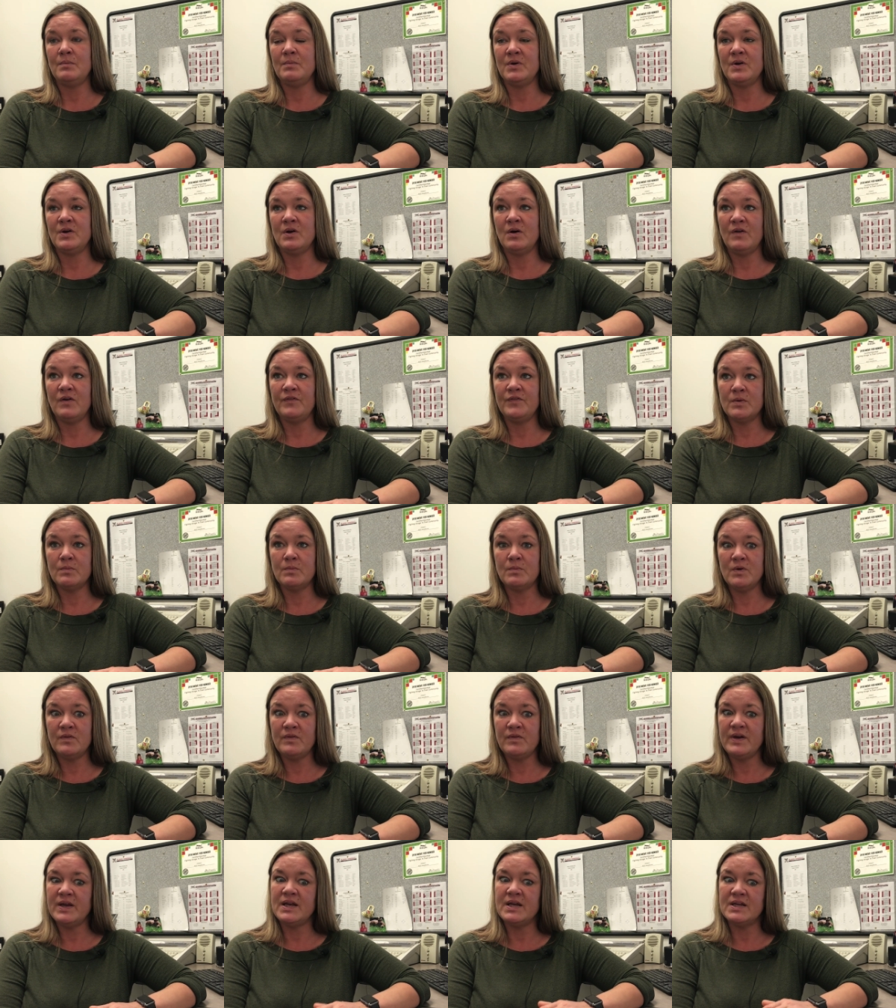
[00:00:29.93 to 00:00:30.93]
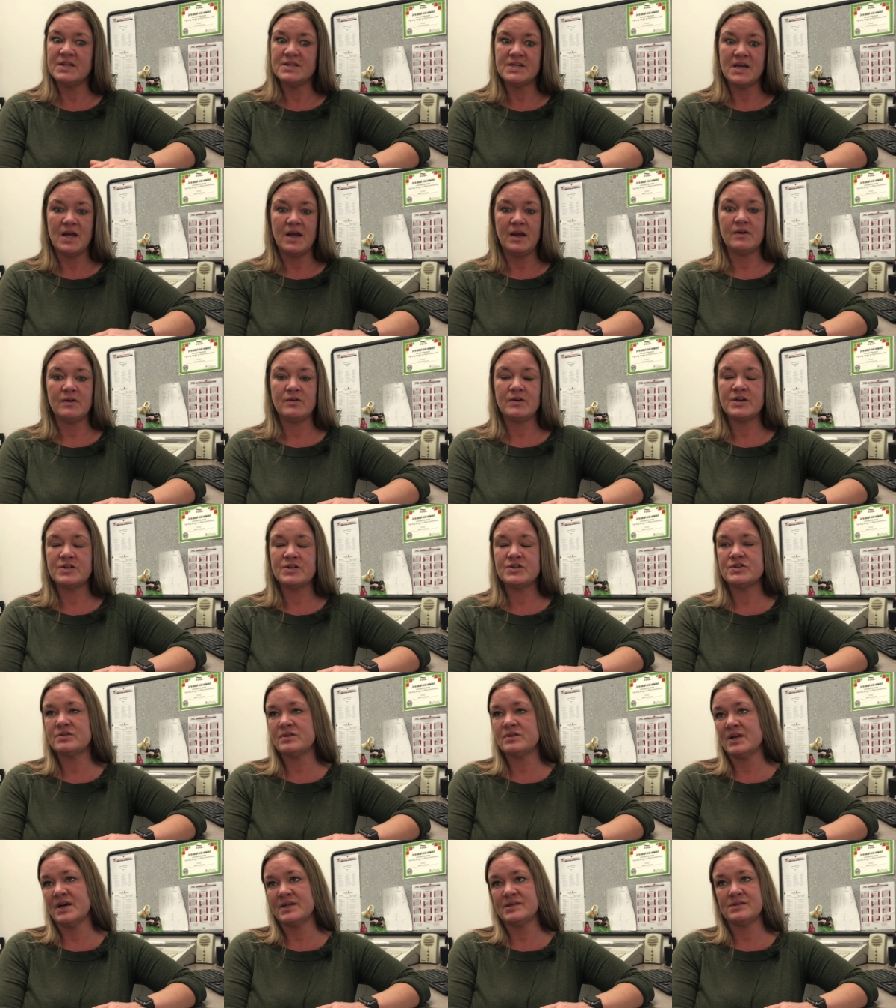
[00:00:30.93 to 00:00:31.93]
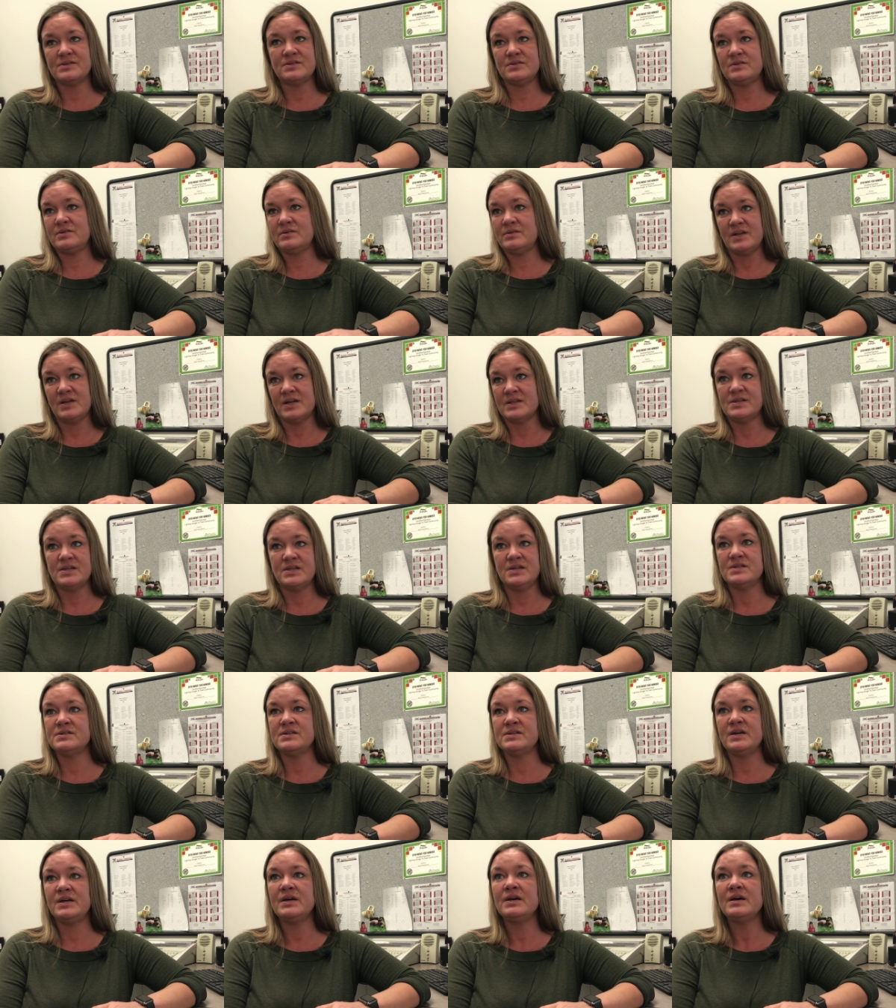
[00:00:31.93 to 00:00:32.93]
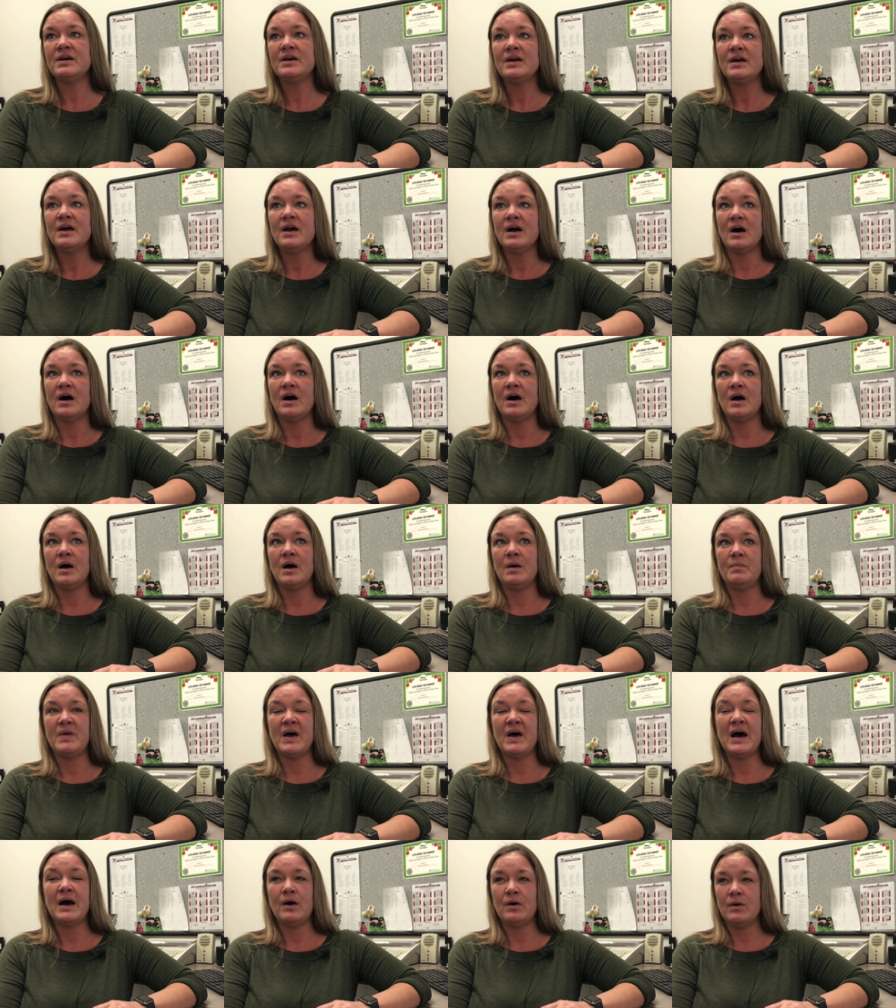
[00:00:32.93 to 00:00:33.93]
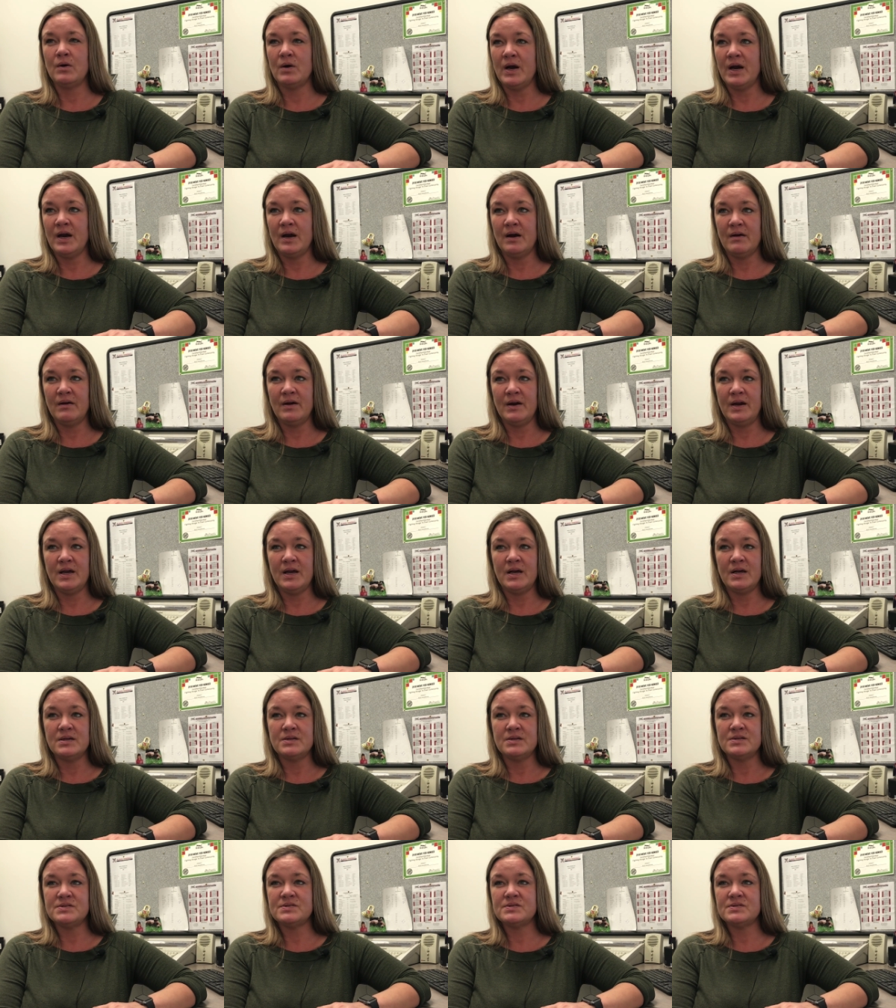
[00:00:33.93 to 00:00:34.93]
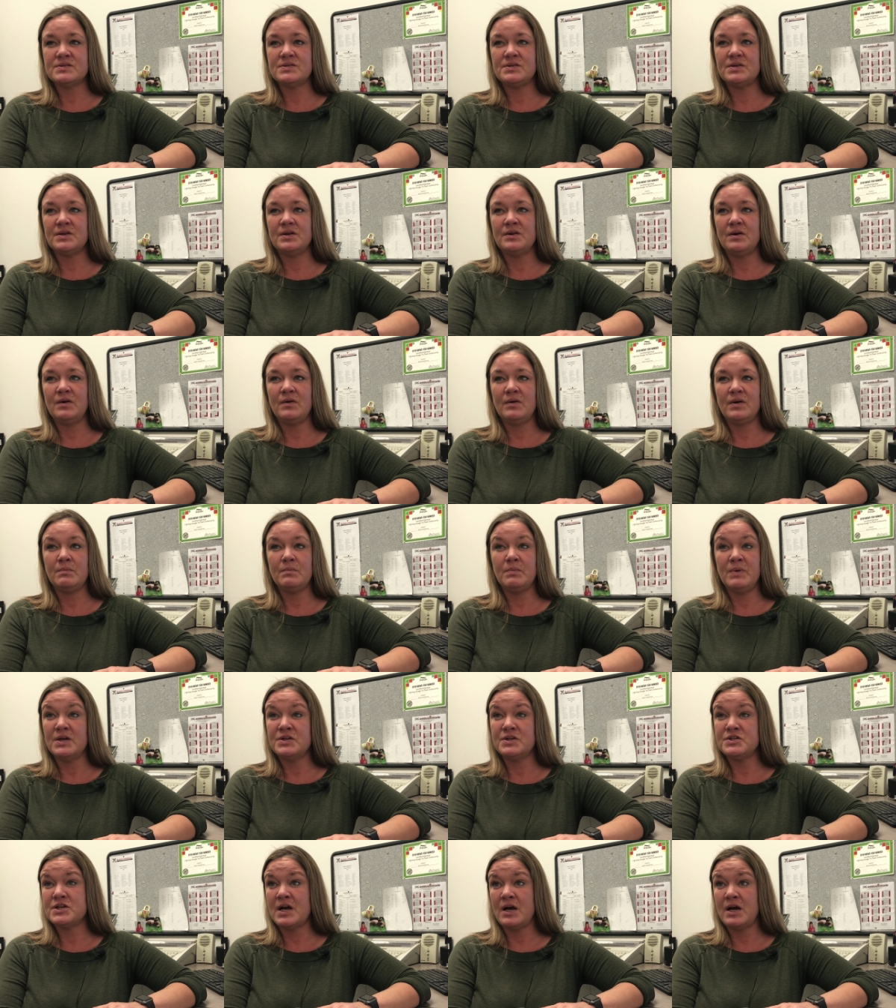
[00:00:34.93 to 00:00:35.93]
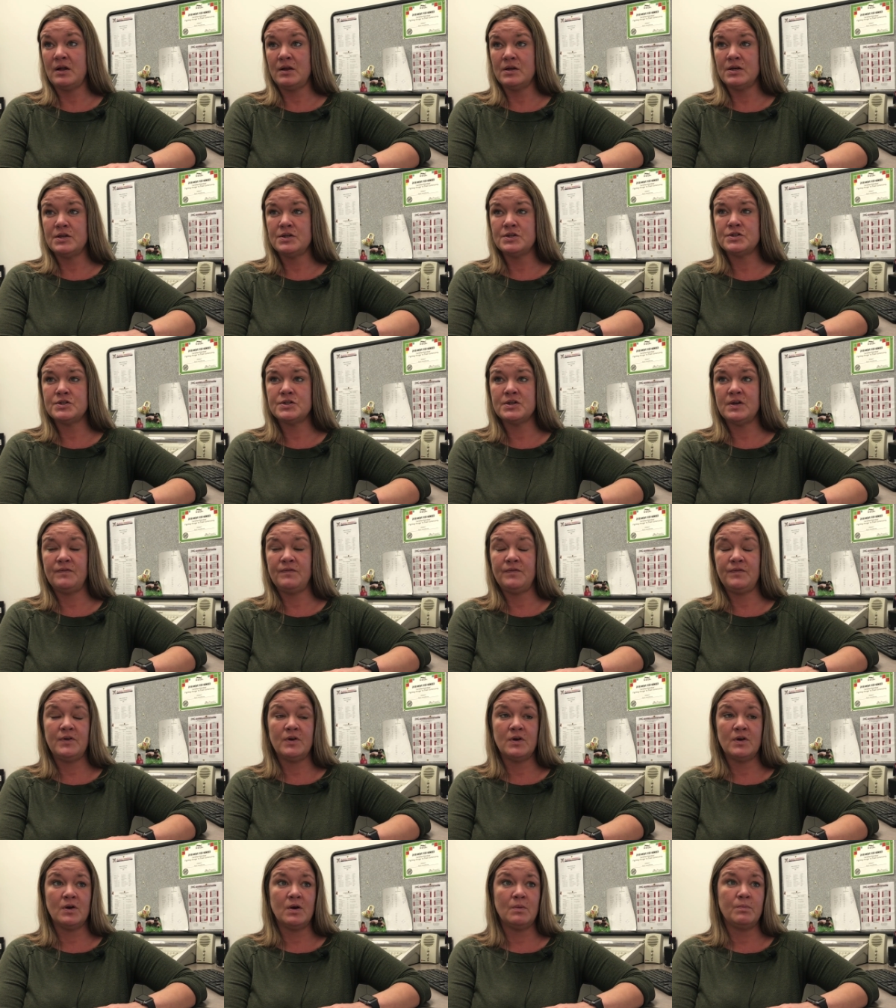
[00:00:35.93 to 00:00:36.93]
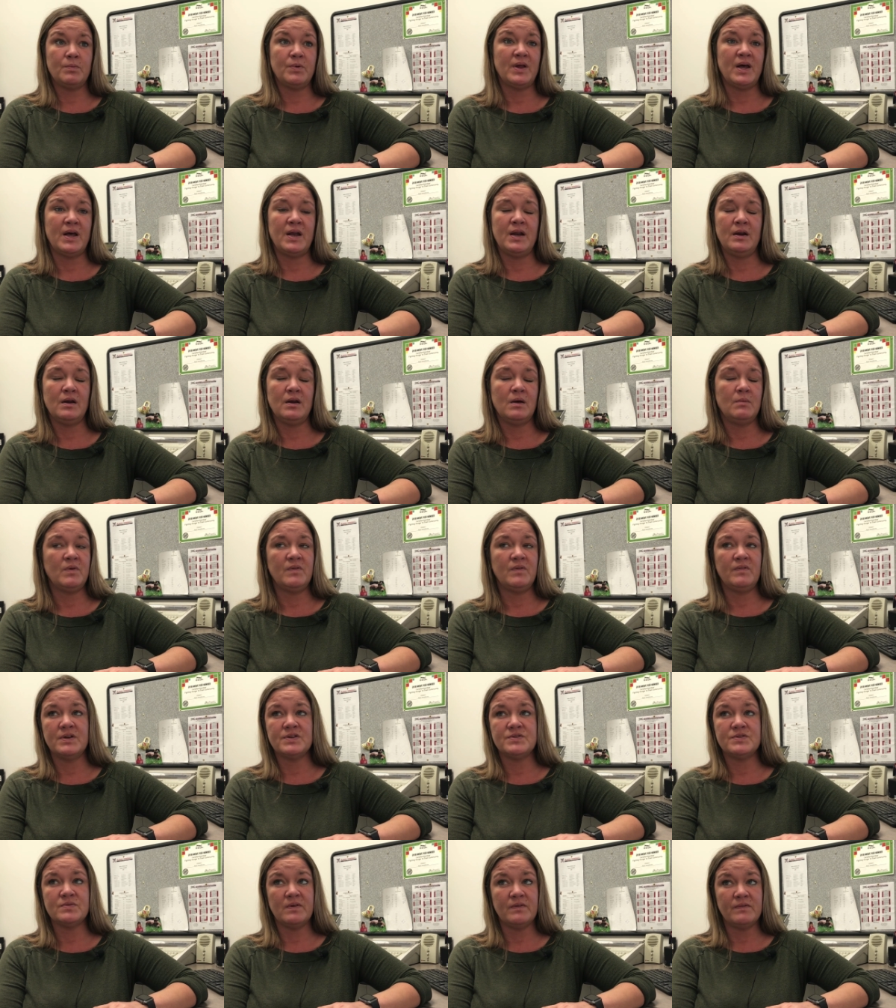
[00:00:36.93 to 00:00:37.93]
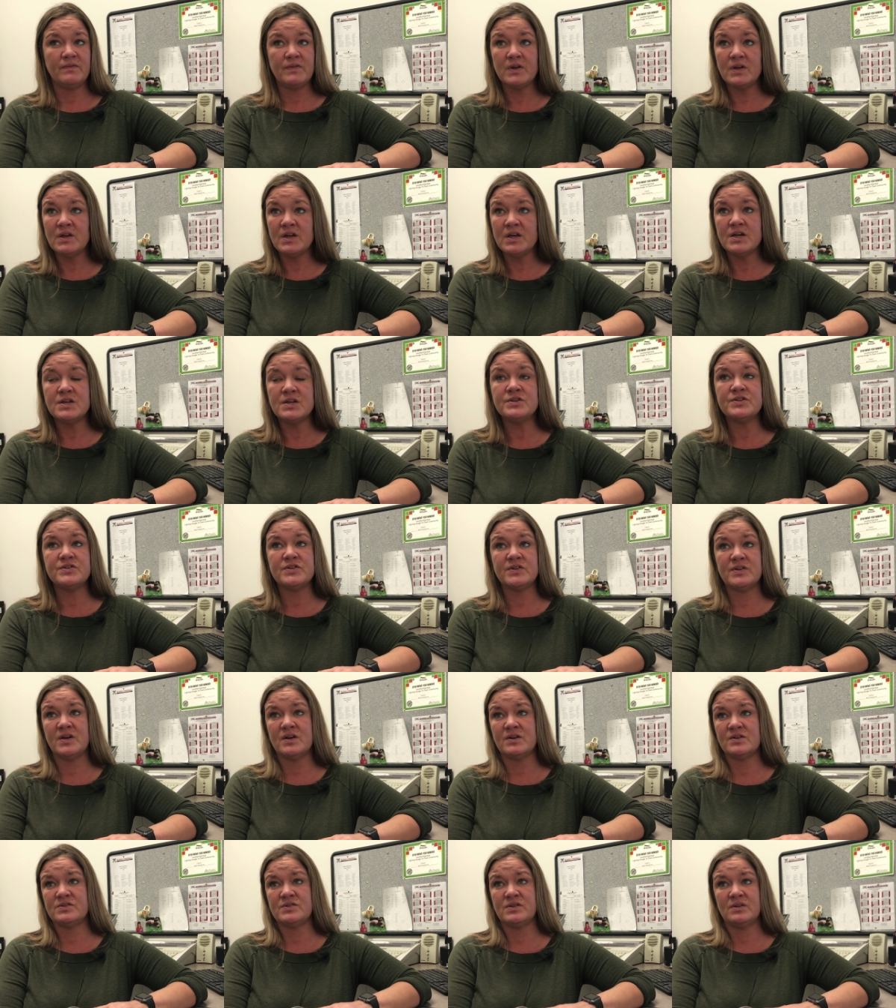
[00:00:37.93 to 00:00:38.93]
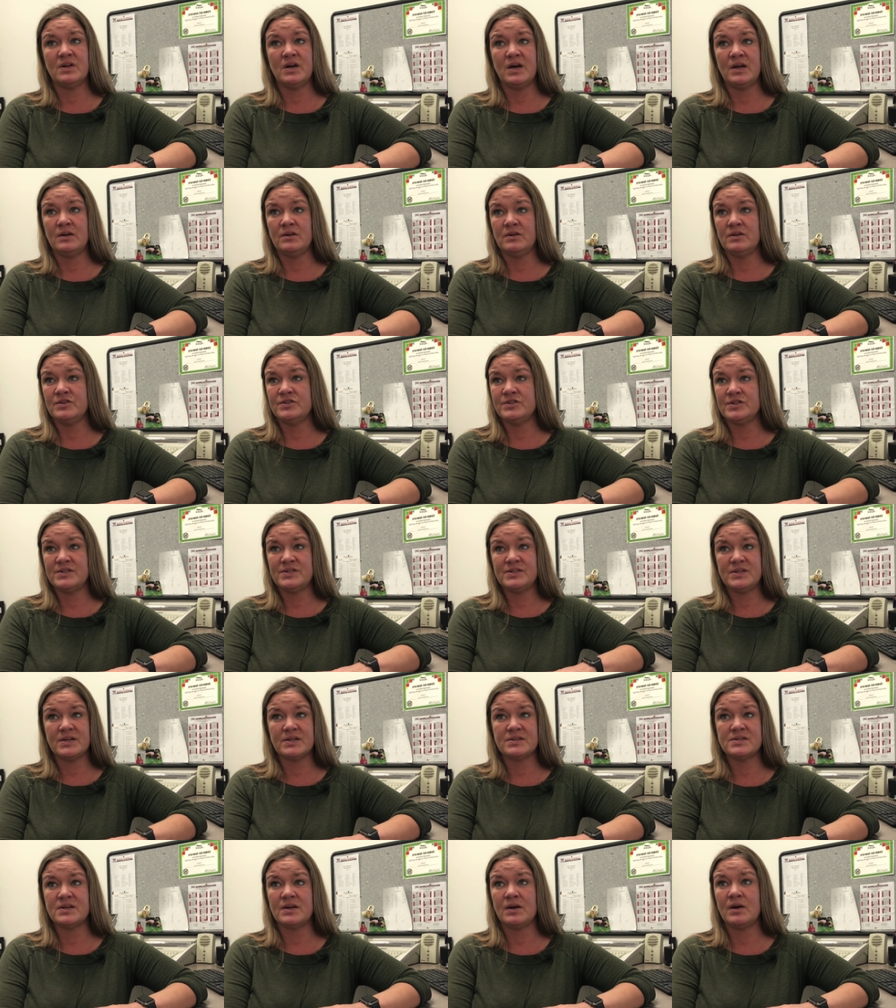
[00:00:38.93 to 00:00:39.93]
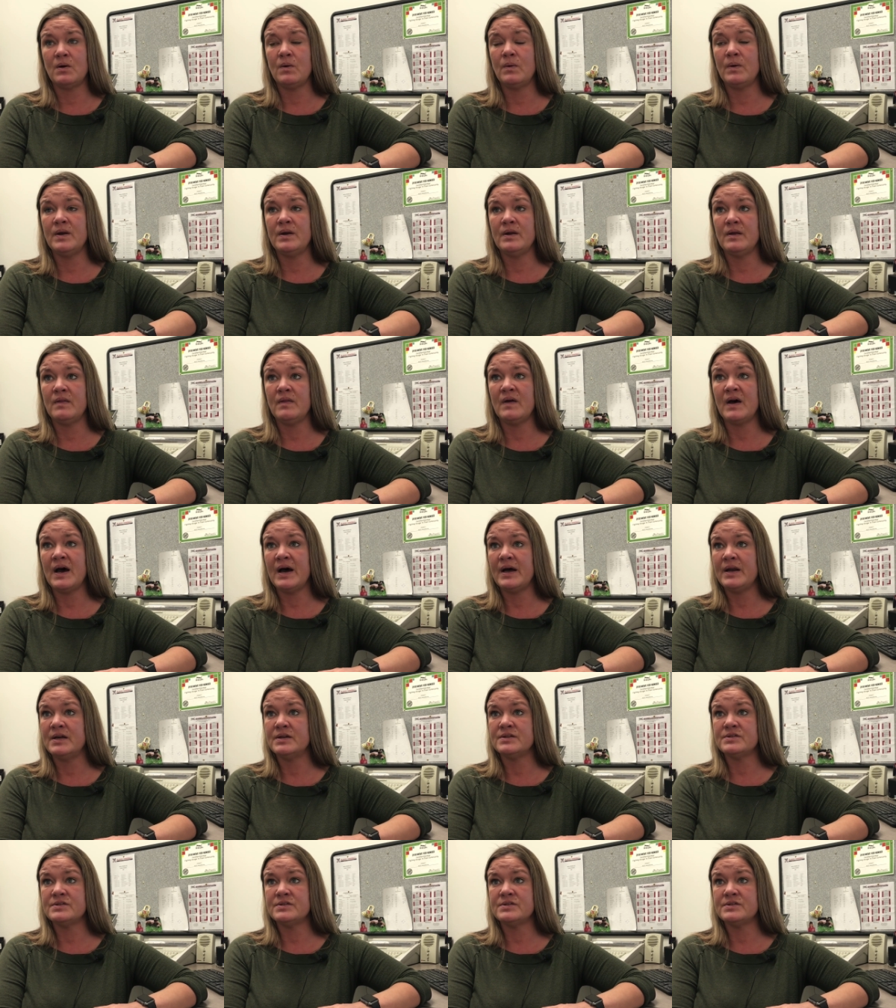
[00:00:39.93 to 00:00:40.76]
You know, if you're moving into Anchorage, that's easy. The outer areas, you know, can be a challenge. If you're planning on moving to a village, there's a lot of logistics that go into that.